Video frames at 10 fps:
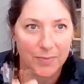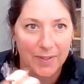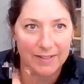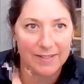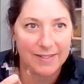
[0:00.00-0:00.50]
so
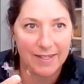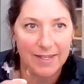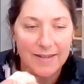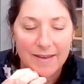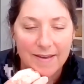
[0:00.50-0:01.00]
we can
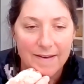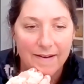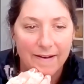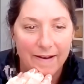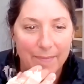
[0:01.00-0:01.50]
see.
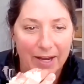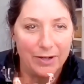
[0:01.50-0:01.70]
Um,